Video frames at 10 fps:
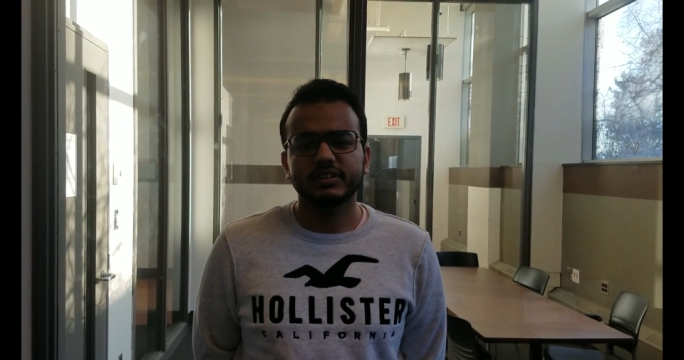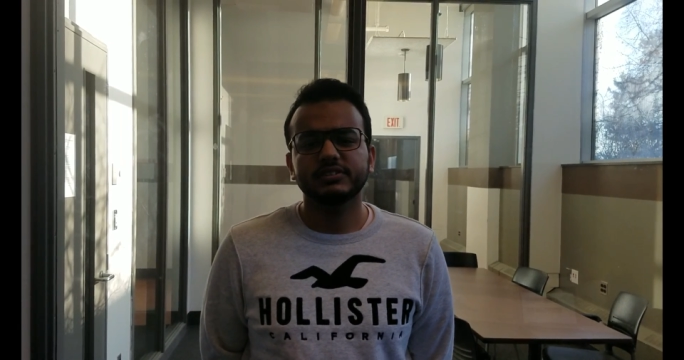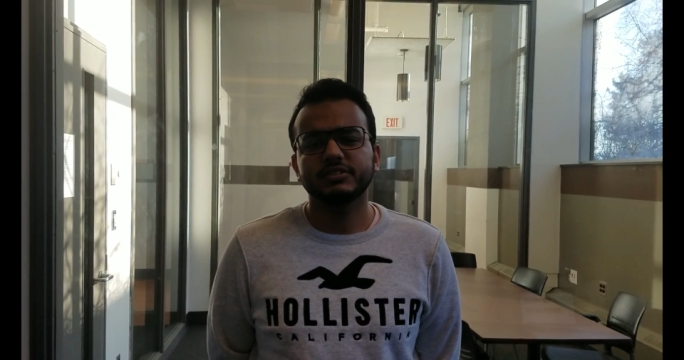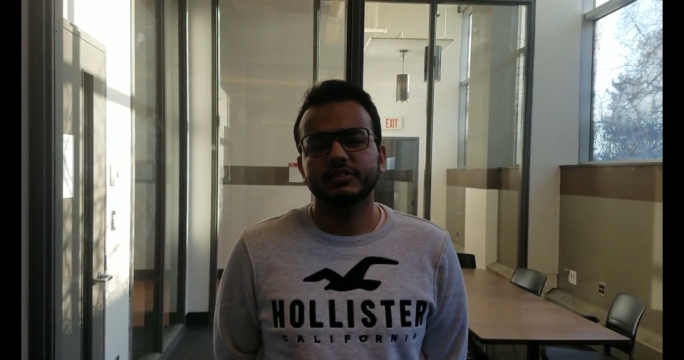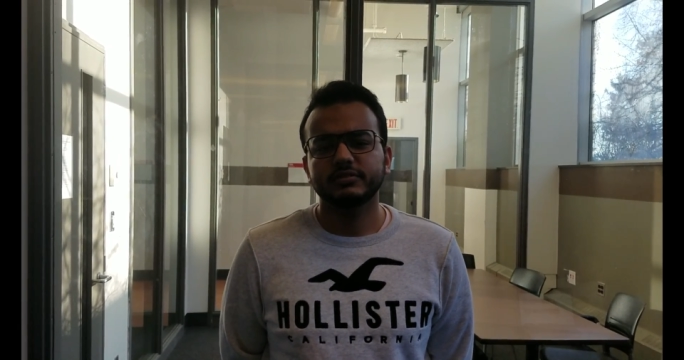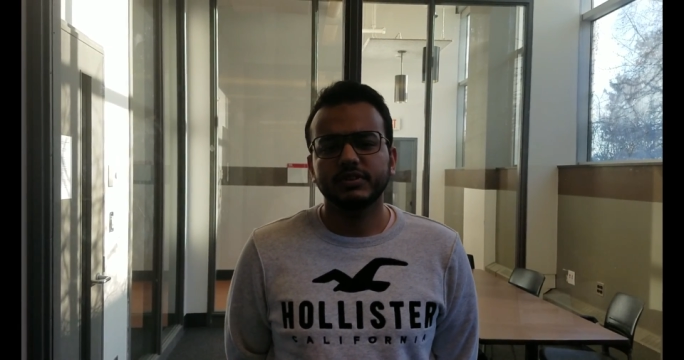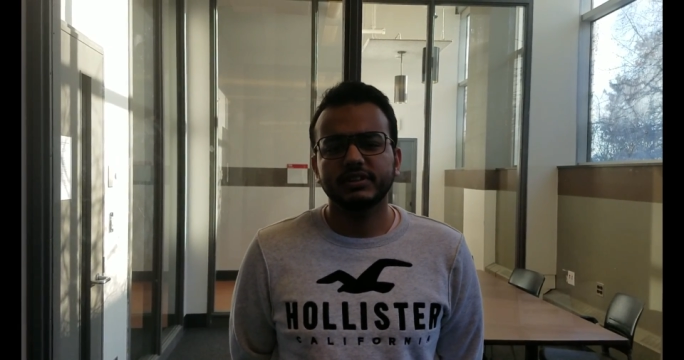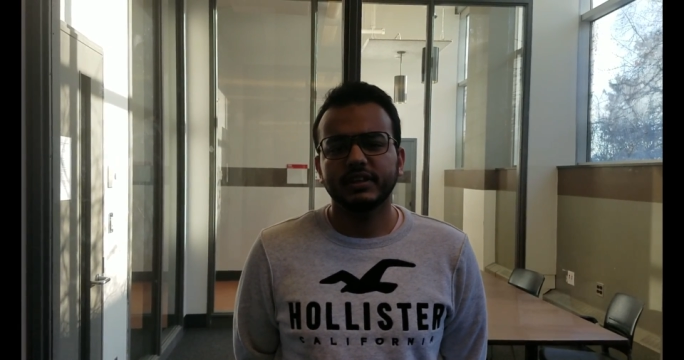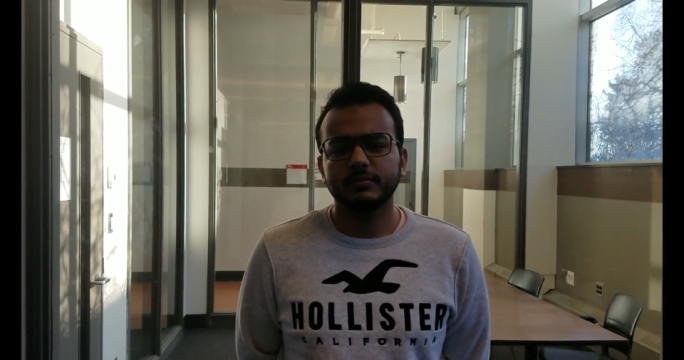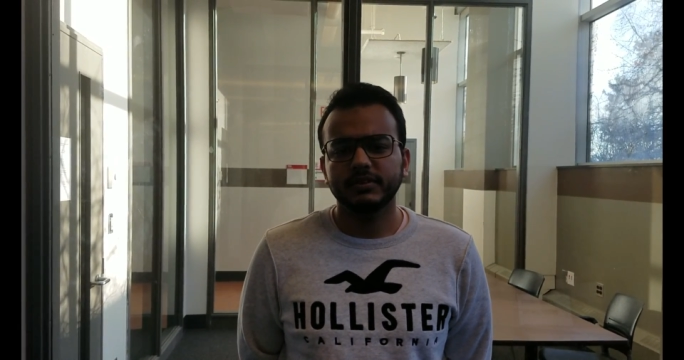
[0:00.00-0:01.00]
sensors will
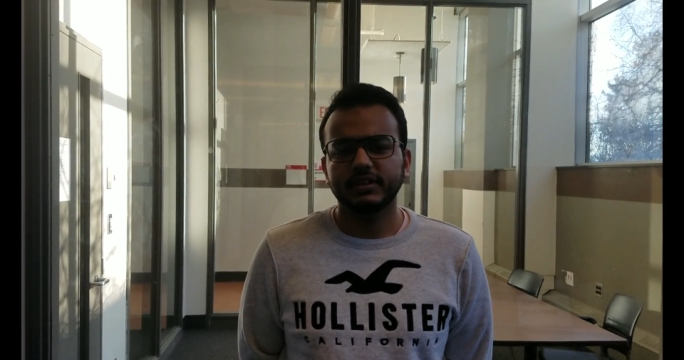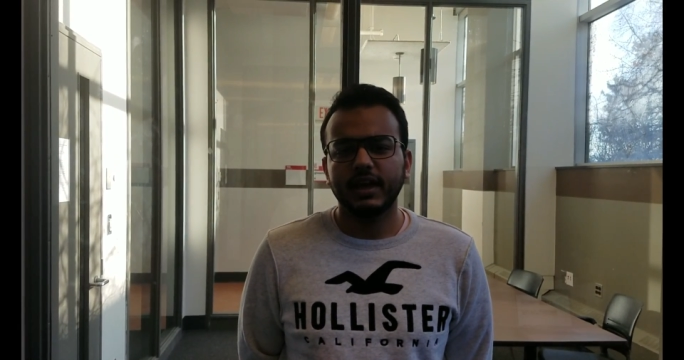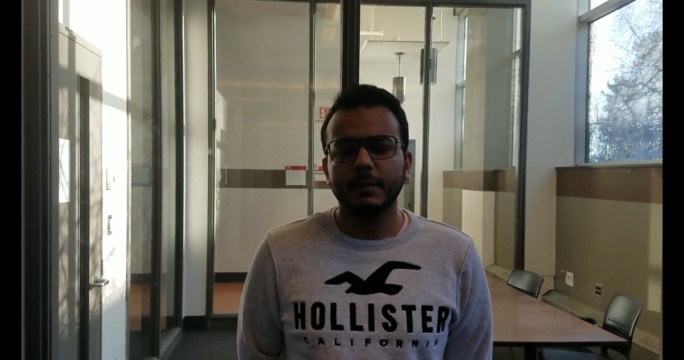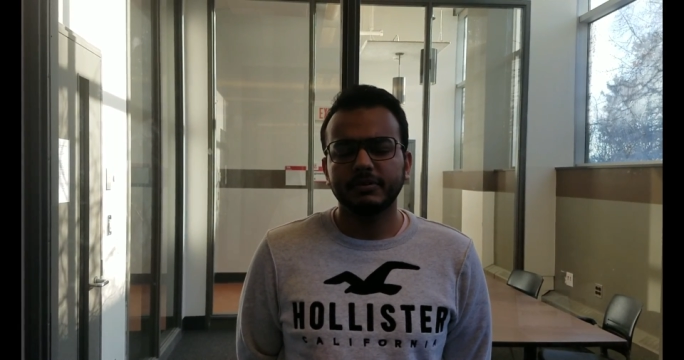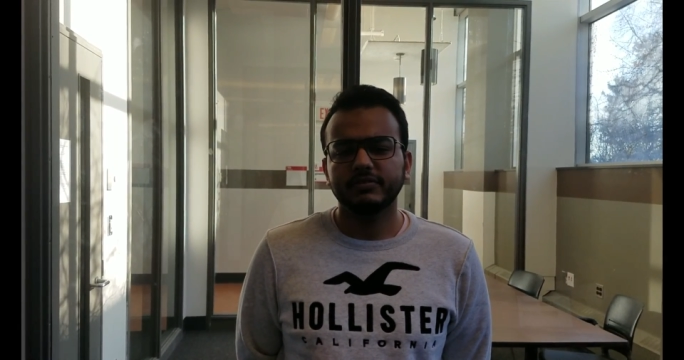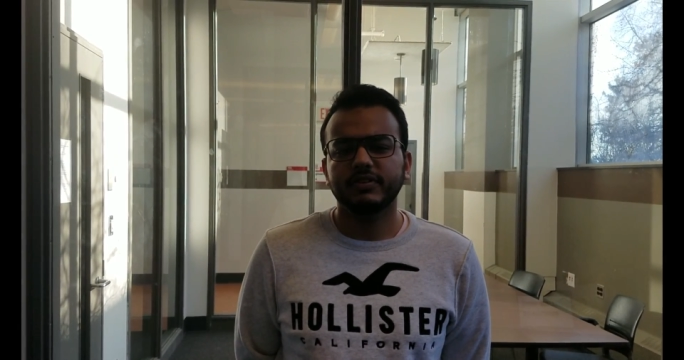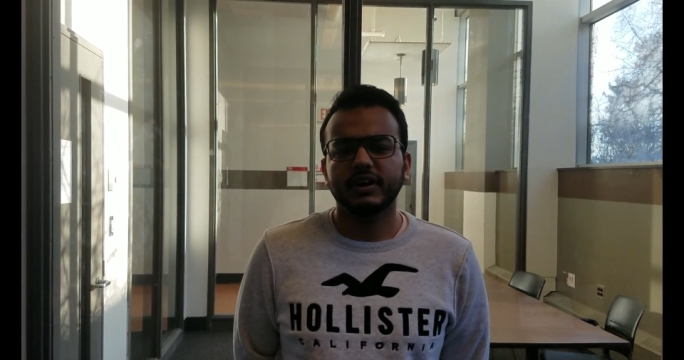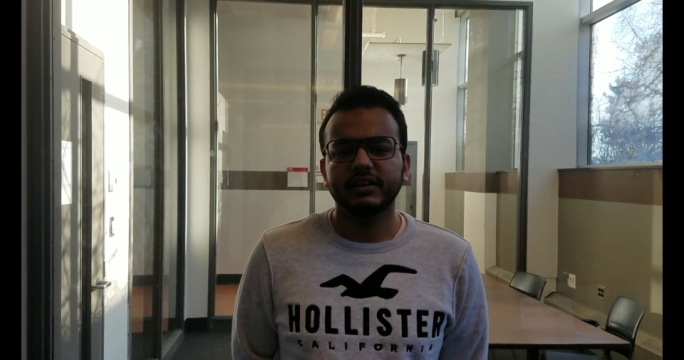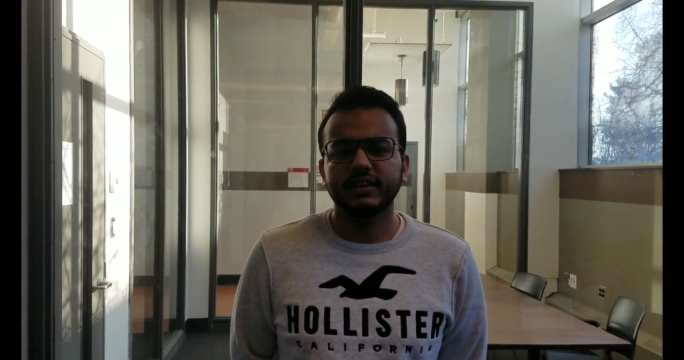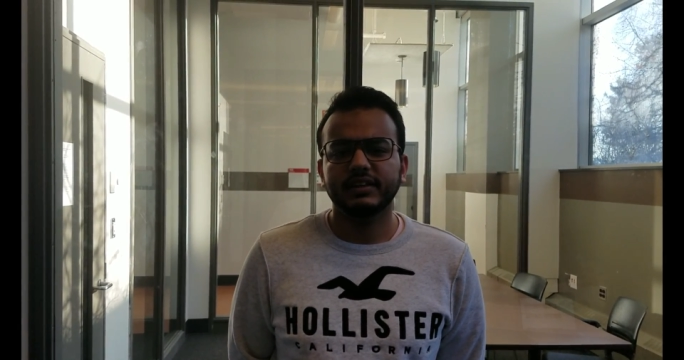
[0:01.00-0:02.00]
then be
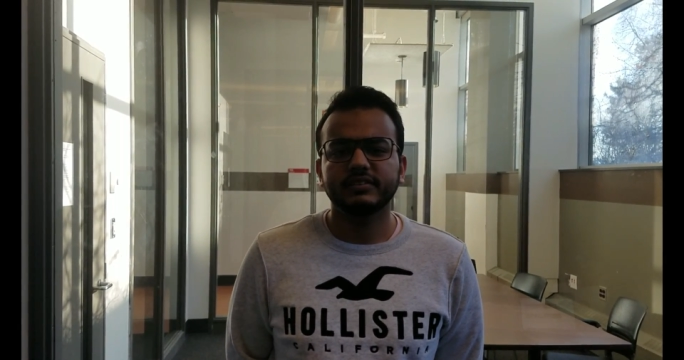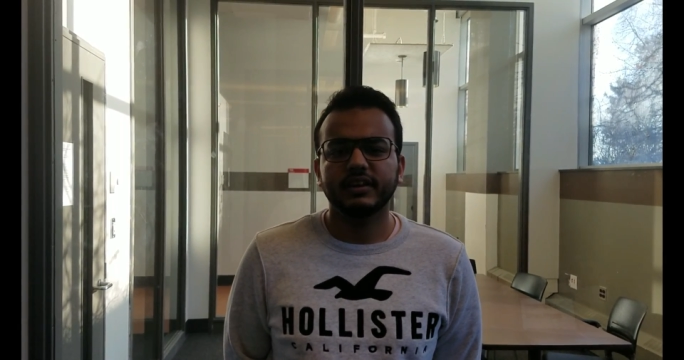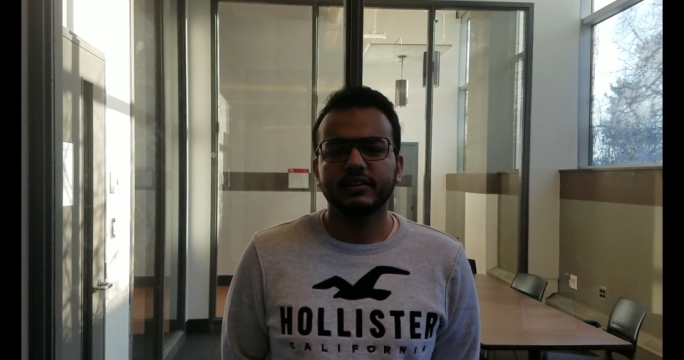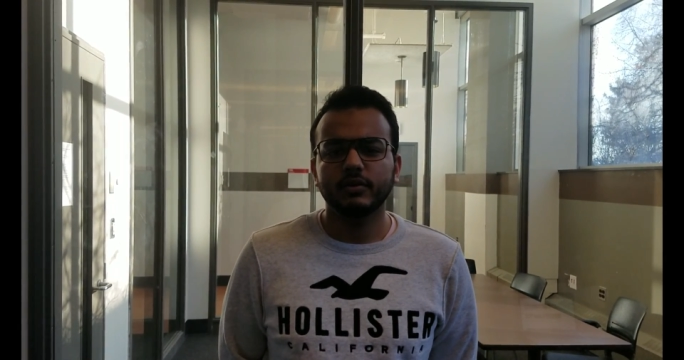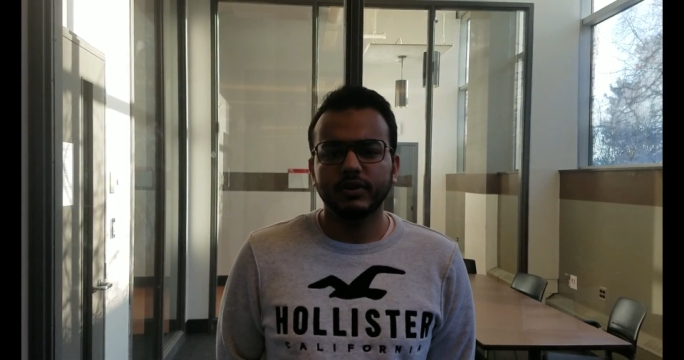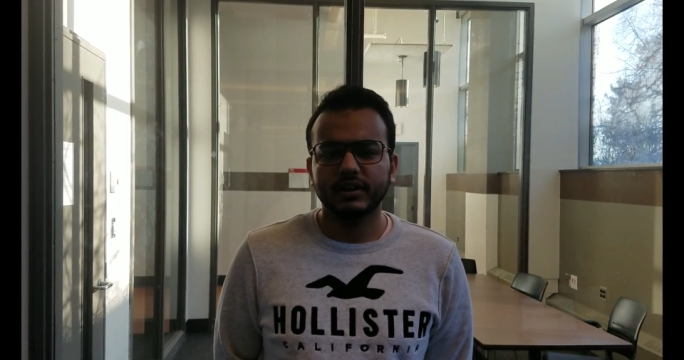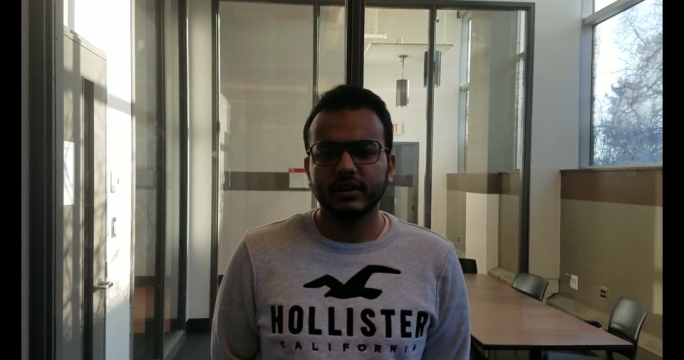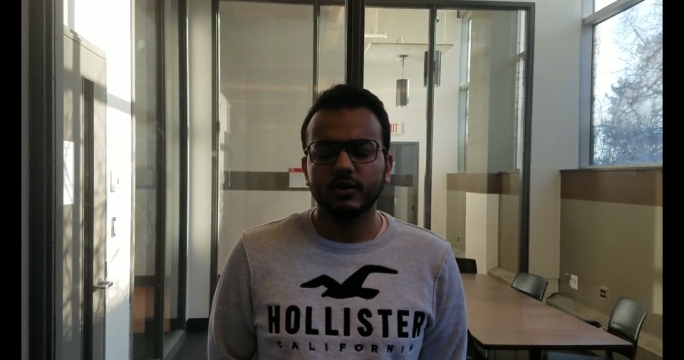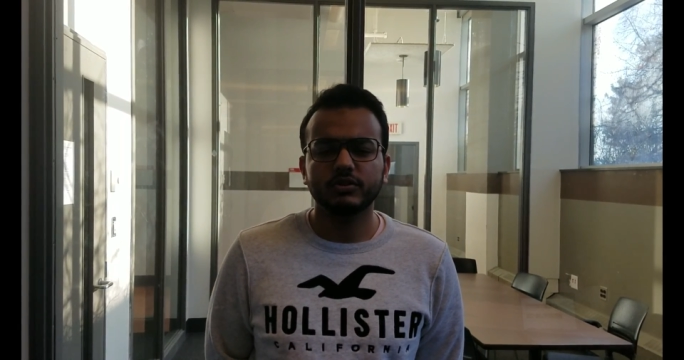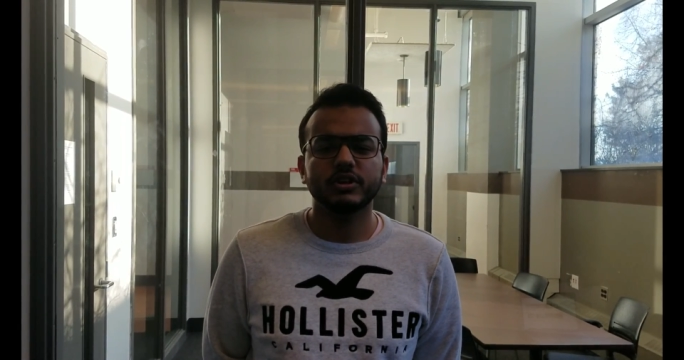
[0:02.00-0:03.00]
amplified and then read
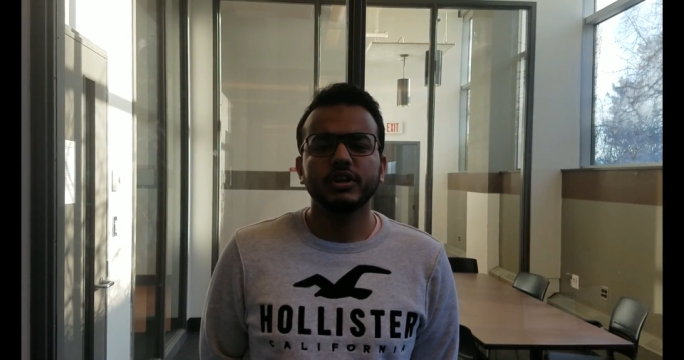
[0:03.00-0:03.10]
out